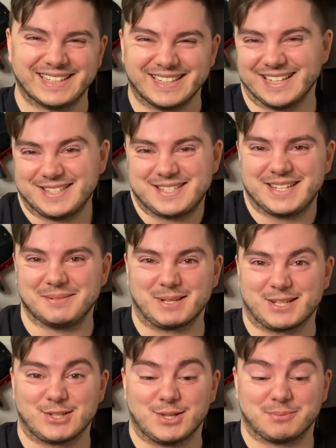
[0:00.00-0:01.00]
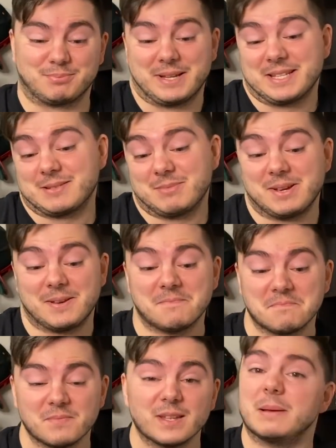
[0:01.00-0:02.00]
That seems like a solid plan to me,
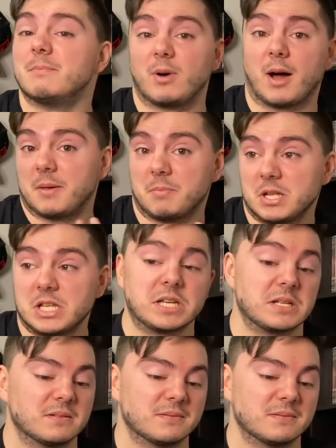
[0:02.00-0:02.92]
in my opinion.